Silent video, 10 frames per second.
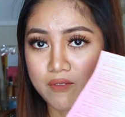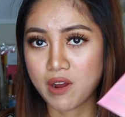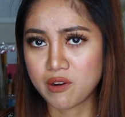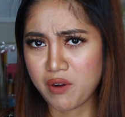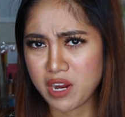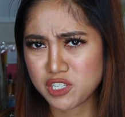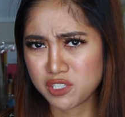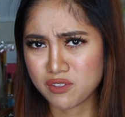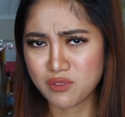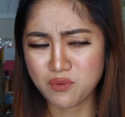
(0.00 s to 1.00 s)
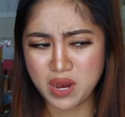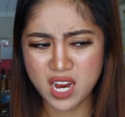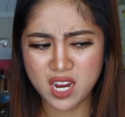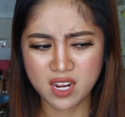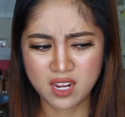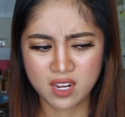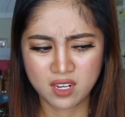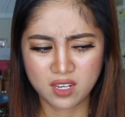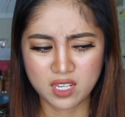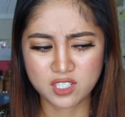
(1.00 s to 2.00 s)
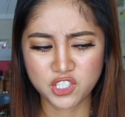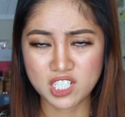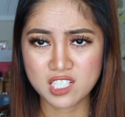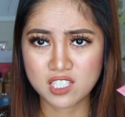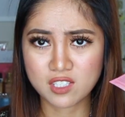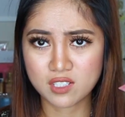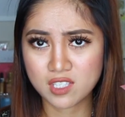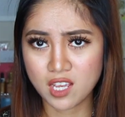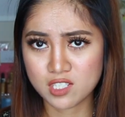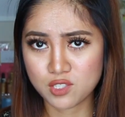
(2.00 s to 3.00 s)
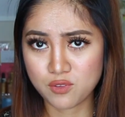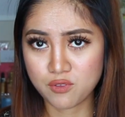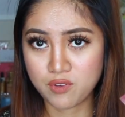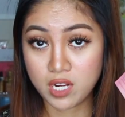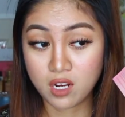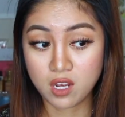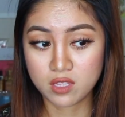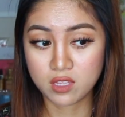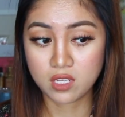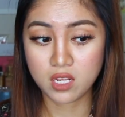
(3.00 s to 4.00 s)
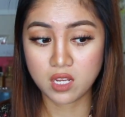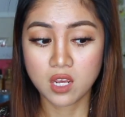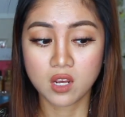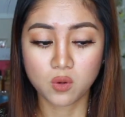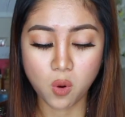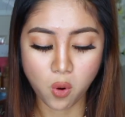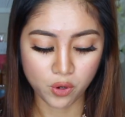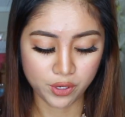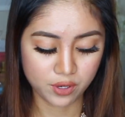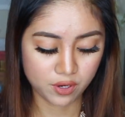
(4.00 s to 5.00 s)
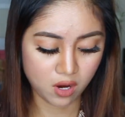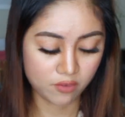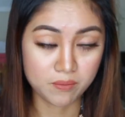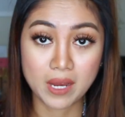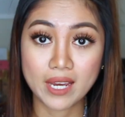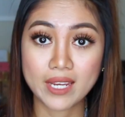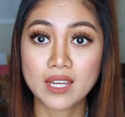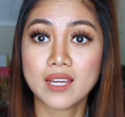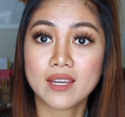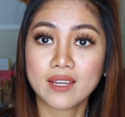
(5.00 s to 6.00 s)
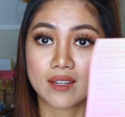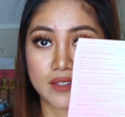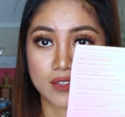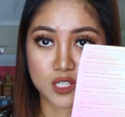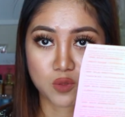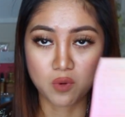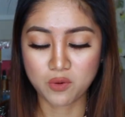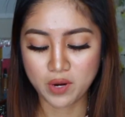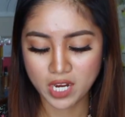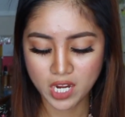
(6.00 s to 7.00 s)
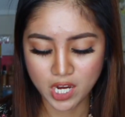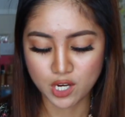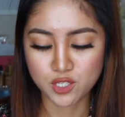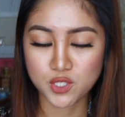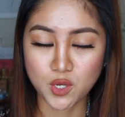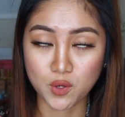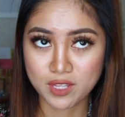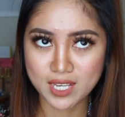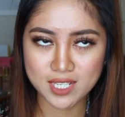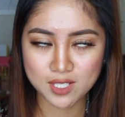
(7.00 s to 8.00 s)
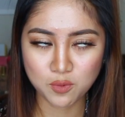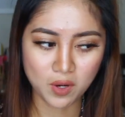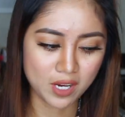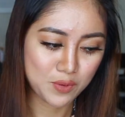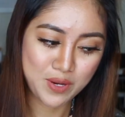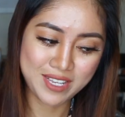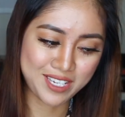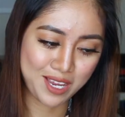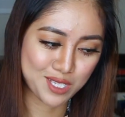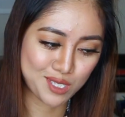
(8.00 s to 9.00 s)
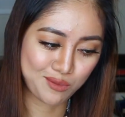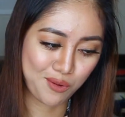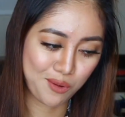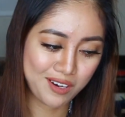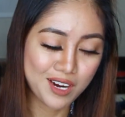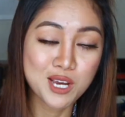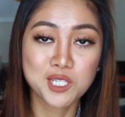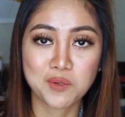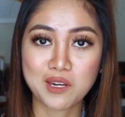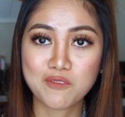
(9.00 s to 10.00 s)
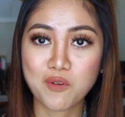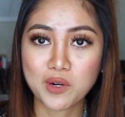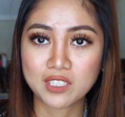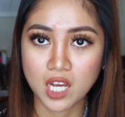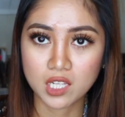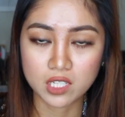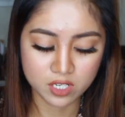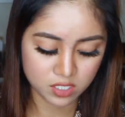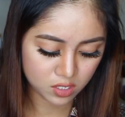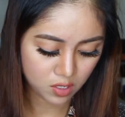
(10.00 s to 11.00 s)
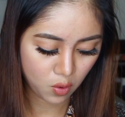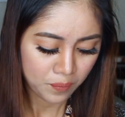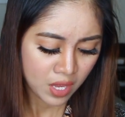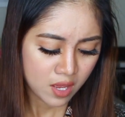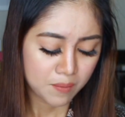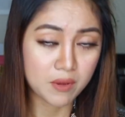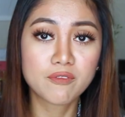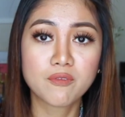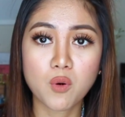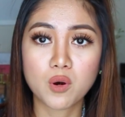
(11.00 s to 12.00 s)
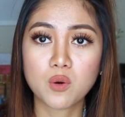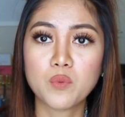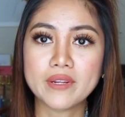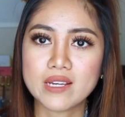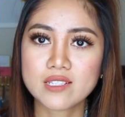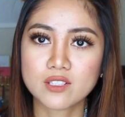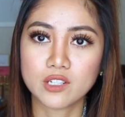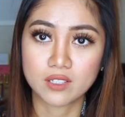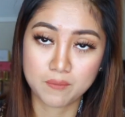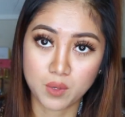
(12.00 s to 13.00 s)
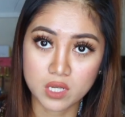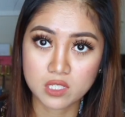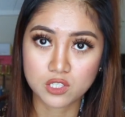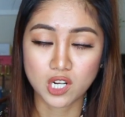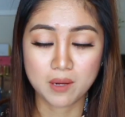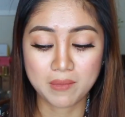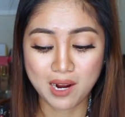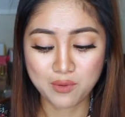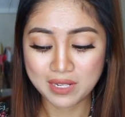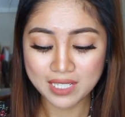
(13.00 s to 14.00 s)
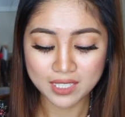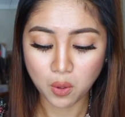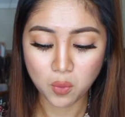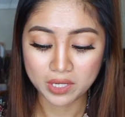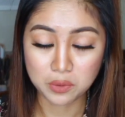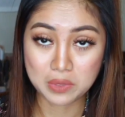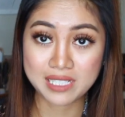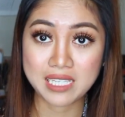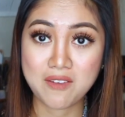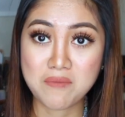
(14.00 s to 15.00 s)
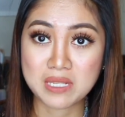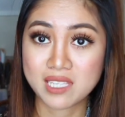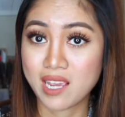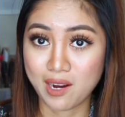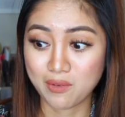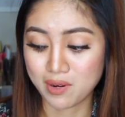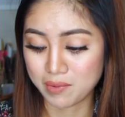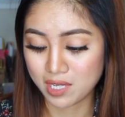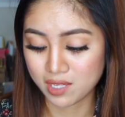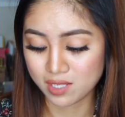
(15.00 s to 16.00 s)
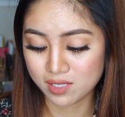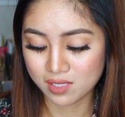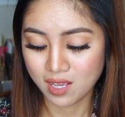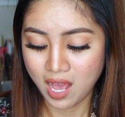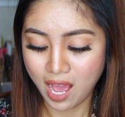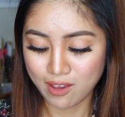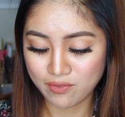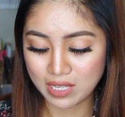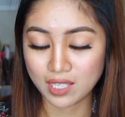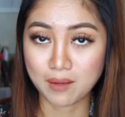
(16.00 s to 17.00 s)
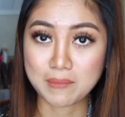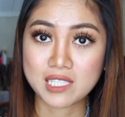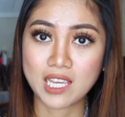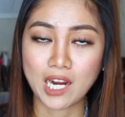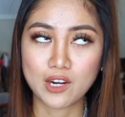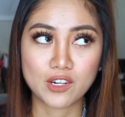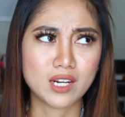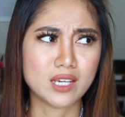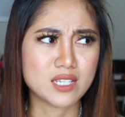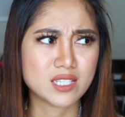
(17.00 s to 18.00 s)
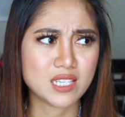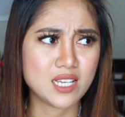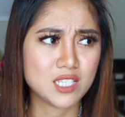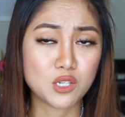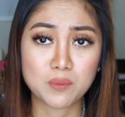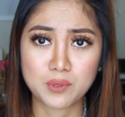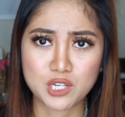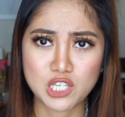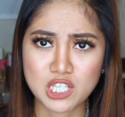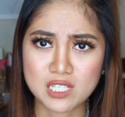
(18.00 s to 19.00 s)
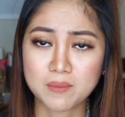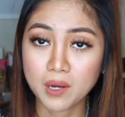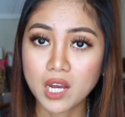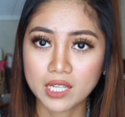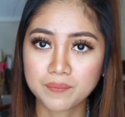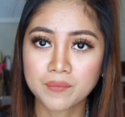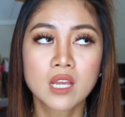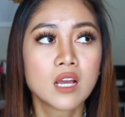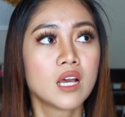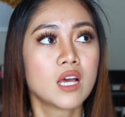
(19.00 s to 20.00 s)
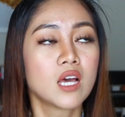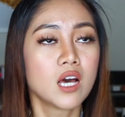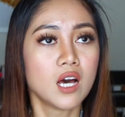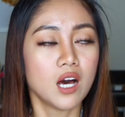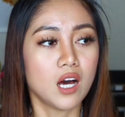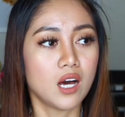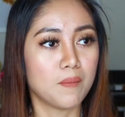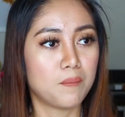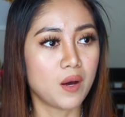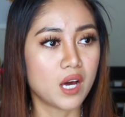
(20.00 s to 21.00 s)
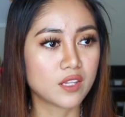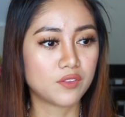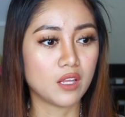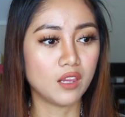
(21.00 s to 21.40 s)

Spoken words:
vibration 3. It just says 3 on the corner of this one right here. So this one retails for $24. So before, when I started Boxycharm, I really don't want to receive mascara because I feel like mascara is easy to purchase, but the